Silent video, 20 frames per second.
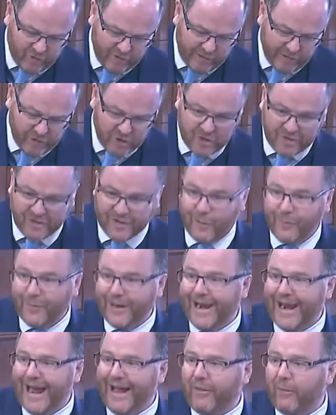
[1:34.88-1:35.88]
solutions that
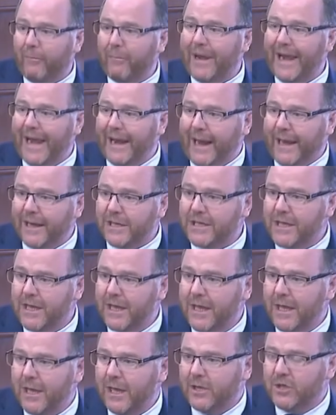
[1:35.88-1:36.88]
will allow the planet
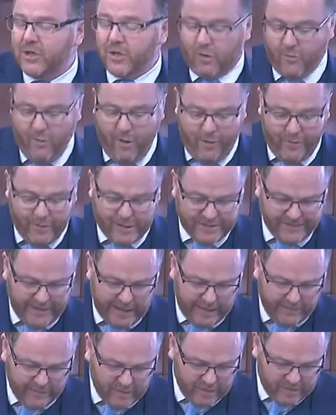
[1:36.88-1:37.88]
to grow and
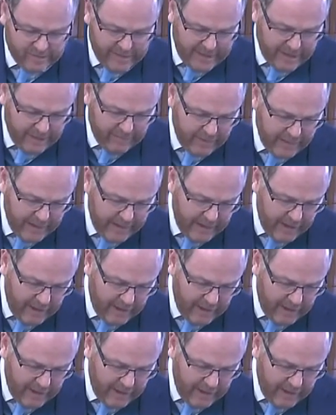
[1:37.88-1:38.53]
develop sustainably